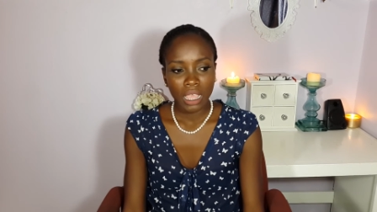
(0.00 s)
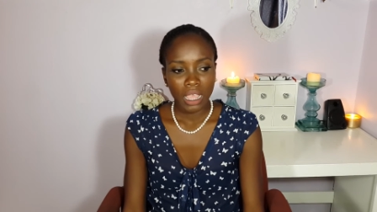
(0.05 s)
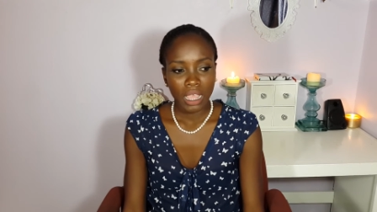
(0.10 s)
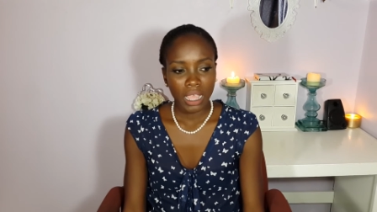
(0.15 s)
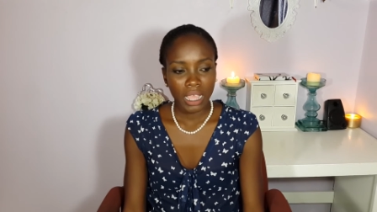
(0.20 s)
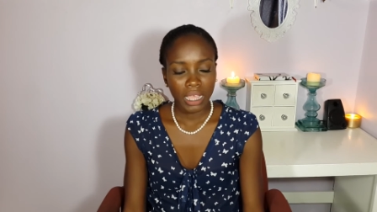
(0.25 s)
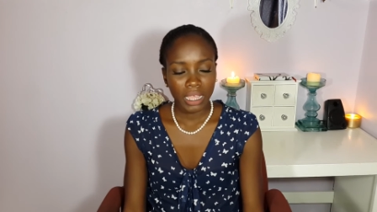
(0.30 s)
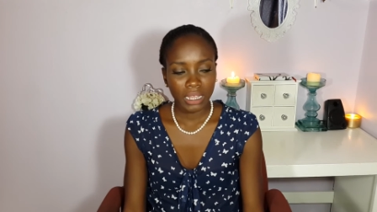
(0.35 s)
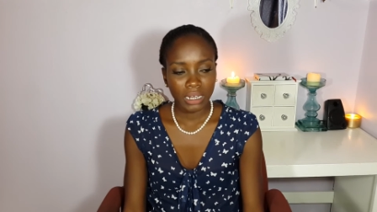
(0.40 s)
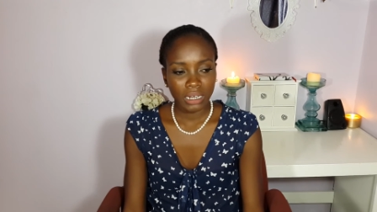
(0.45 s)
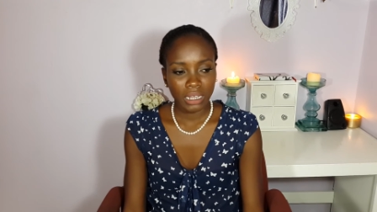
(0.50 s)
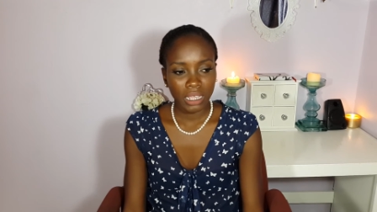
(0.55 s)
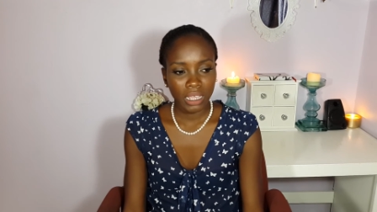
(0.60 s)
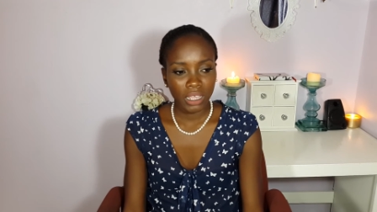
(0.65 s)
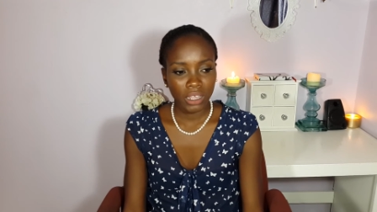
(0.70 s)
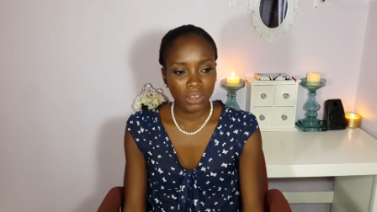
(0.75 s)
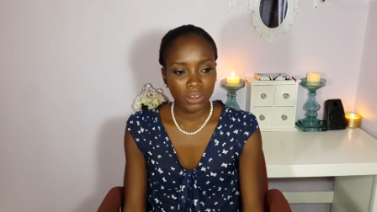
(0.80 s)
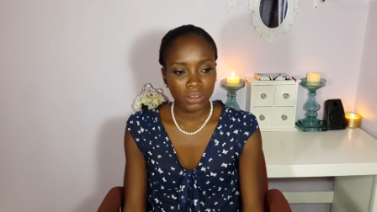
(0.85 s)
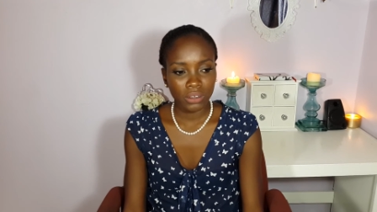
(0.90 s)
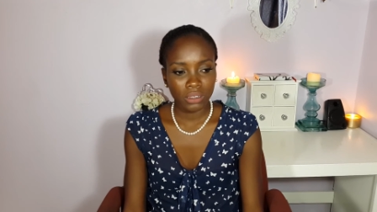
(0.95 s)
and
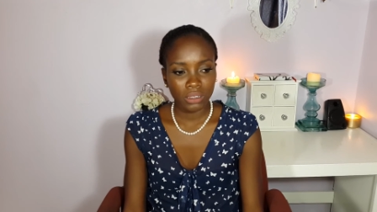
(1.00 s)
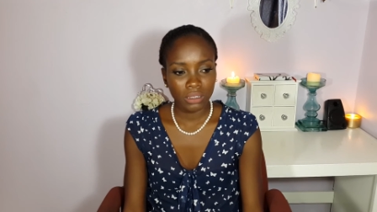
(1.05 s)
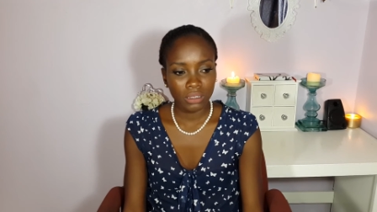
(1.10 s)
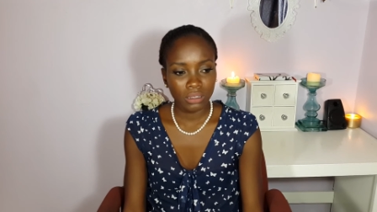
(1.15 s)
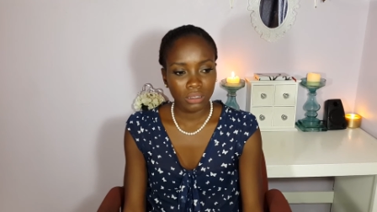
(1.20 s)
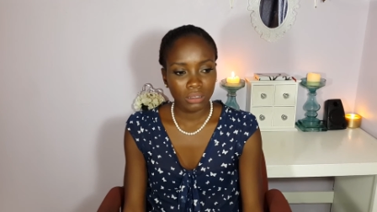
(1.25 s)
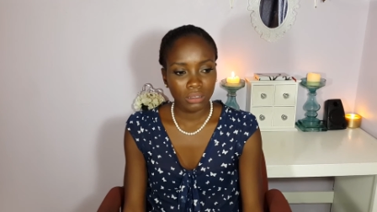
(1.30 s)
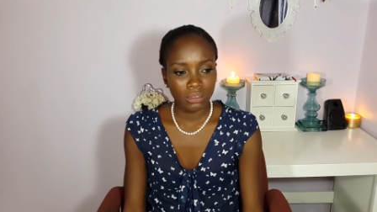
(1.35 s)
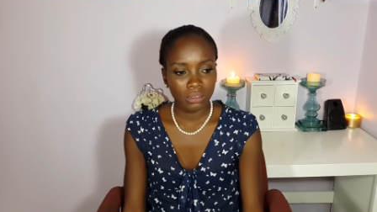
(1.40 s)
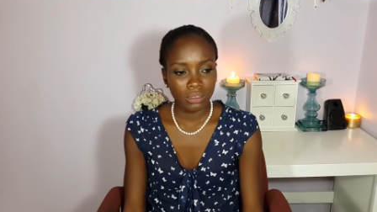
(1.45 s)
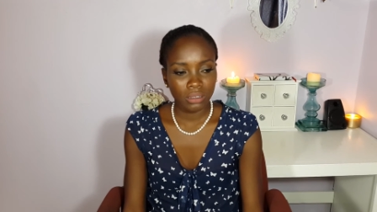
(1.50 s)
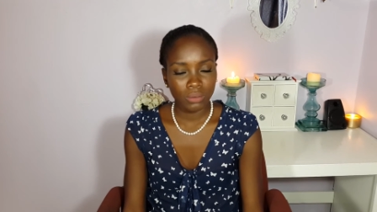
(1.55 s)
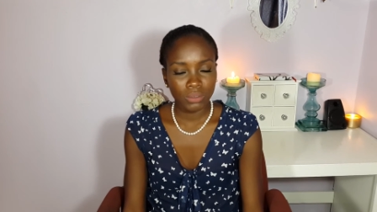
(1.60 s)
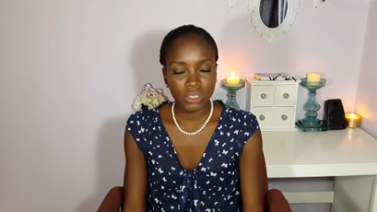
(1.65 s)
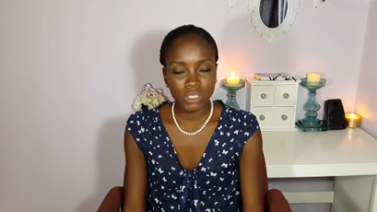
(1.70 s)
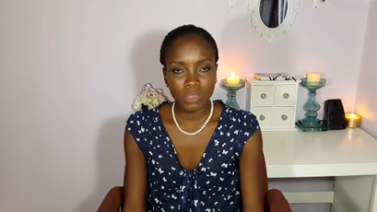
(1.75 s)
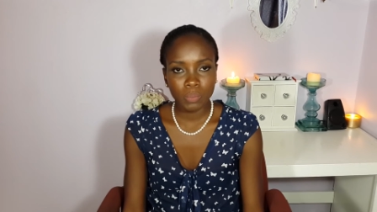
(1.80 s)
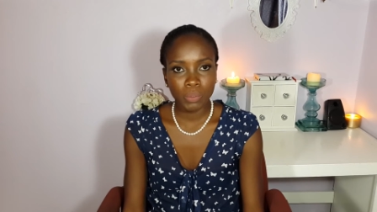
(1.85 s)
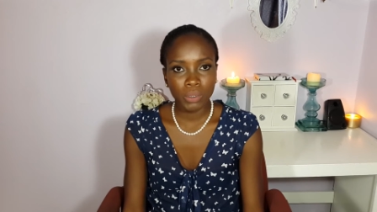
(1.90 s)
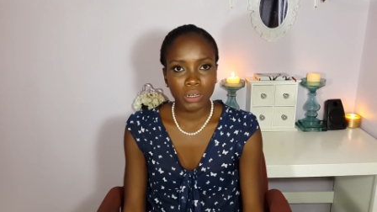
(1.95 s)
here they were
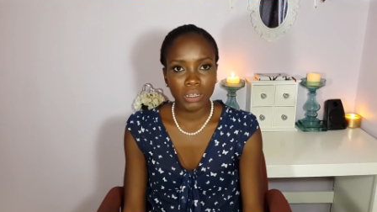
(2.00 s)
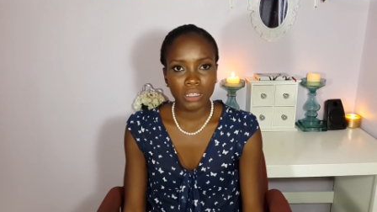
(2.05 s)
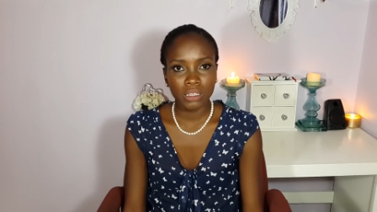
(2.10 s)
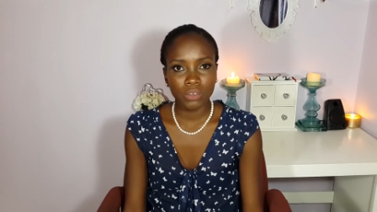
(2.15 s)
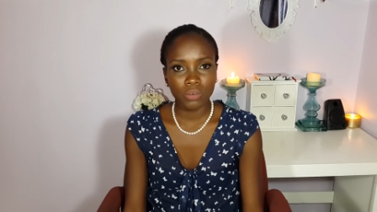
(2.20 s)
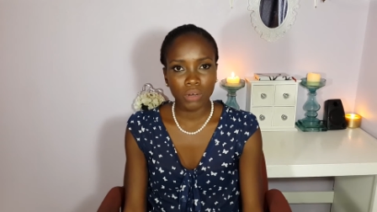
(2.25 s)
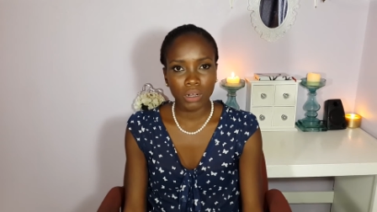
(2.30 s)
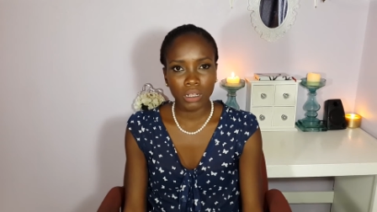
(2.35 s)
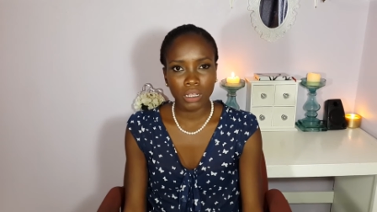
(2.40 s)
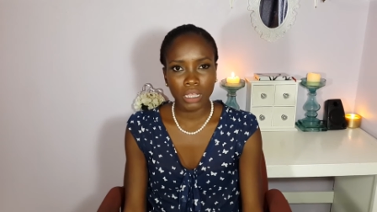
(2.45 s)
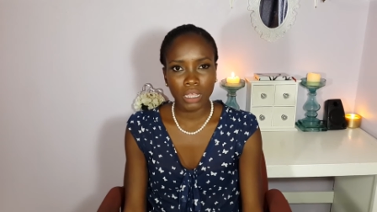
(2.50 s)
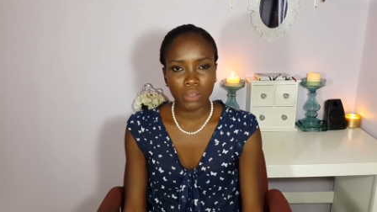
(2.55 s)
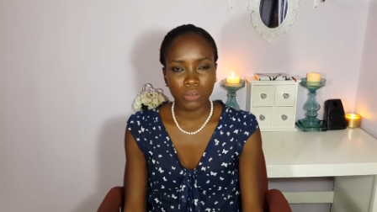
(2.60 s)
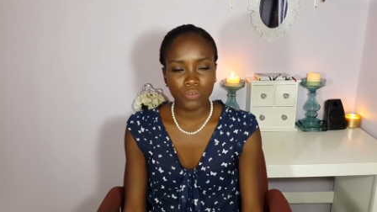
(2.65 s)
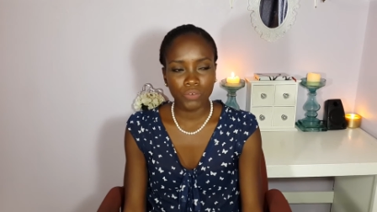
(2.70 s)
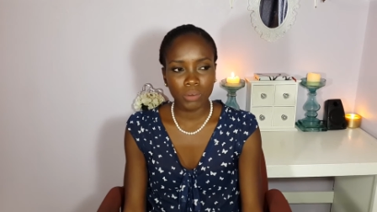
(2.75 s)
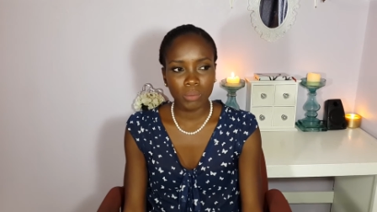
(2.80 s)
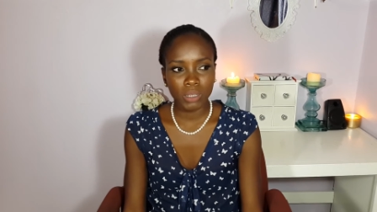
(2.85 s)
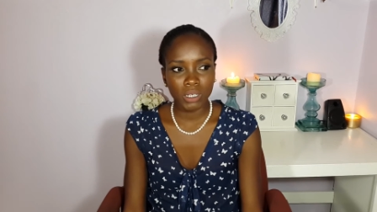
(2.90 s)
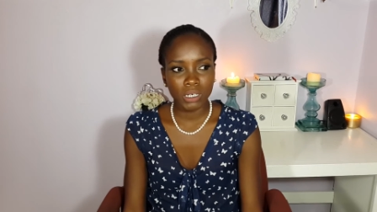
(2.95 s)
just pulling the rug out
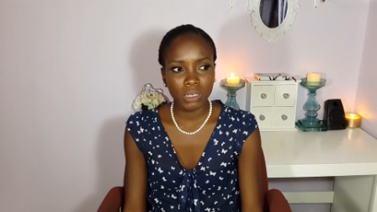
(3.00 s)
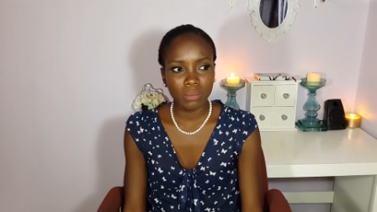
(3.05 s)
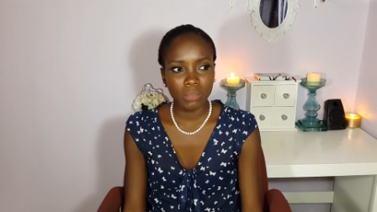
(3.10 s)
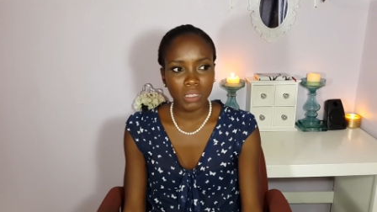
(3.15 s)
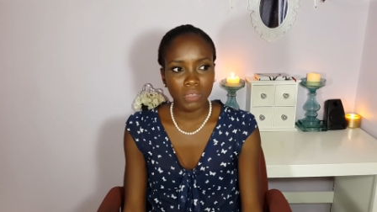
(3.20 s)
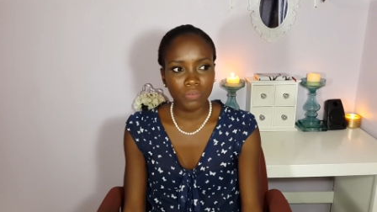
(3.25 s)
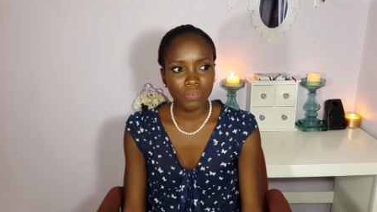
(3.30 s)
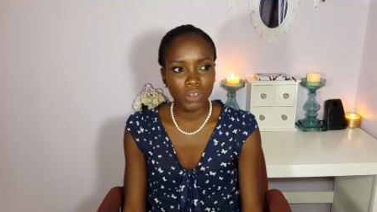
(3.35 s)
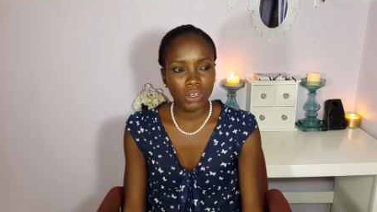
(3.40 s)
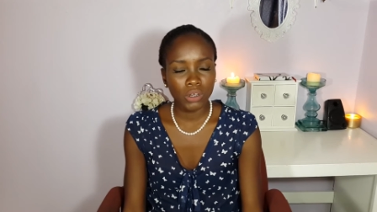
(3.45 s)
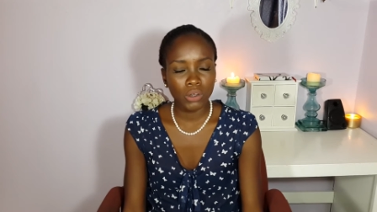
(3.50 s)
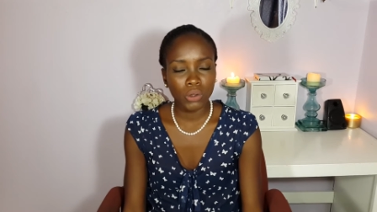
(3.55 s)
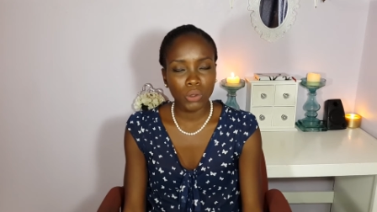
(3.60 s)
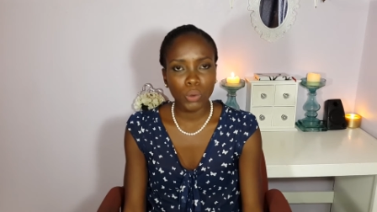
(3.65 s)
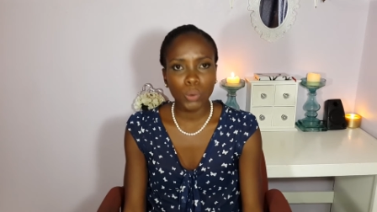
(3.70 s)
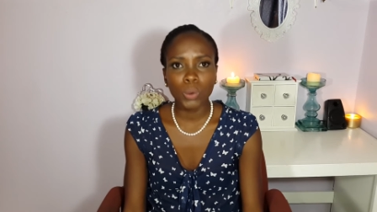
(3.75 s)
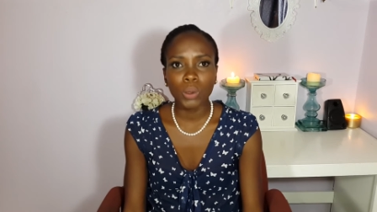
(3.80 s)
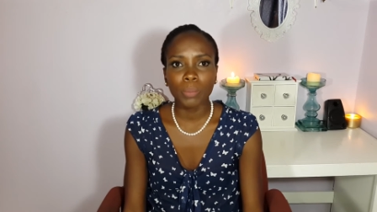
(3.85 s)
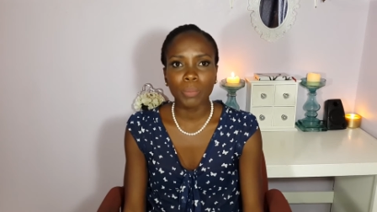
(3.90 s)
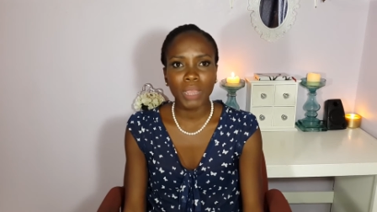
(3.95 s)
from under me for
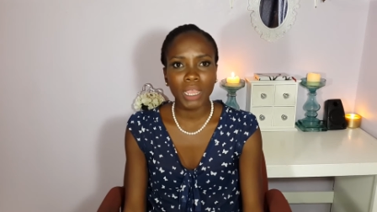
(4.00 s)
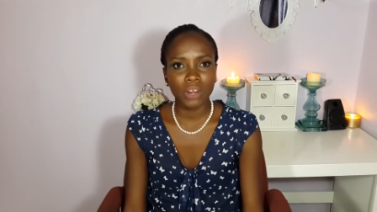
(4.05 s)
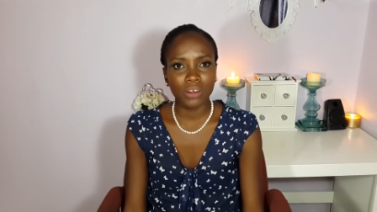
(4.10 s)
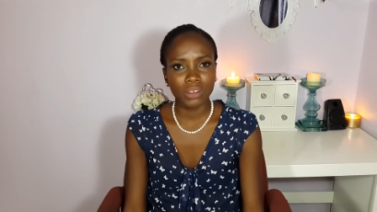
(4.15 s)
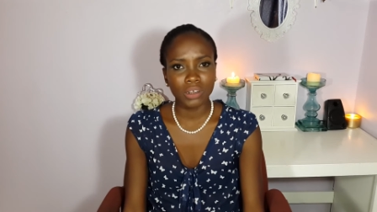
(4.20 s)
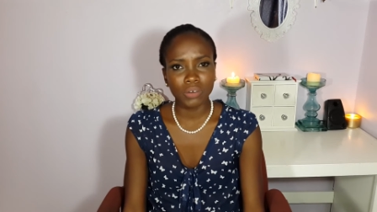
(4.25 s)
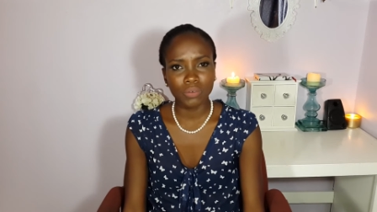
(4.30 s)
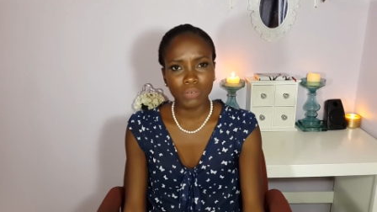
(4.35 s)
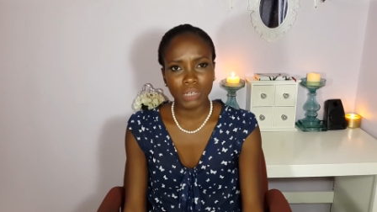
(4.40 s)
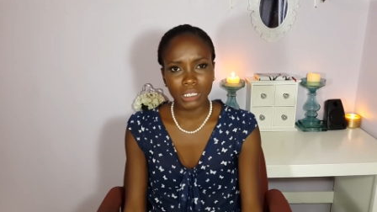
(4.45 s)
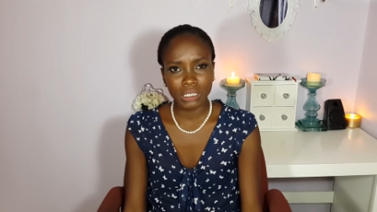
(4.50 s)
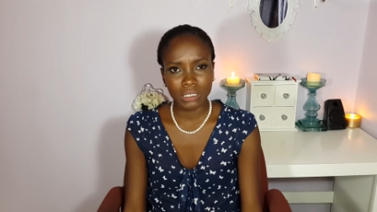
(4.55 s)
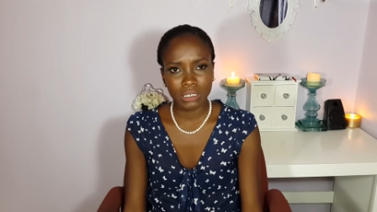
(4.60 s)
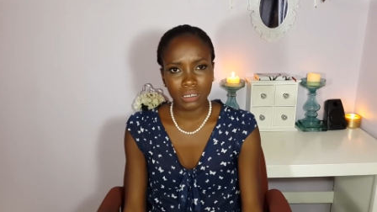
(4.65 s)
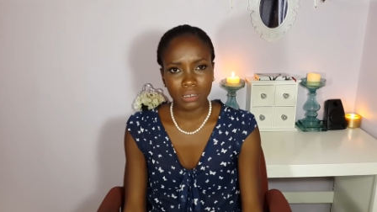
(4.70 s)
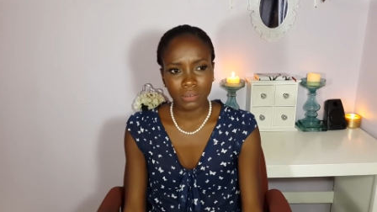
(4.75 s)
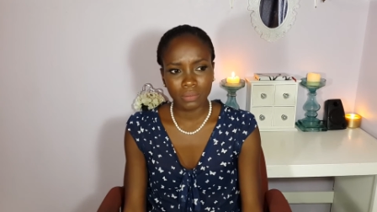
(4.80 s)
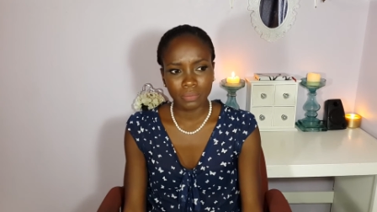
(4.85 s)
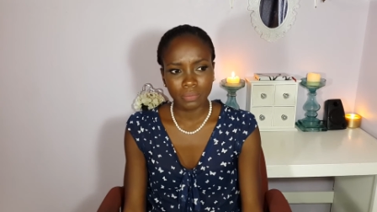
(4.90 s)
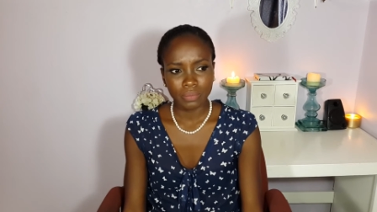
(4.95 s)
no apparent
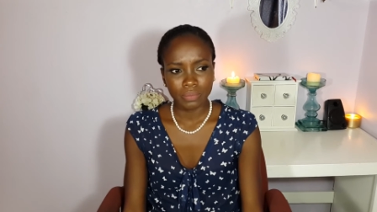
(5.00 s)
reason.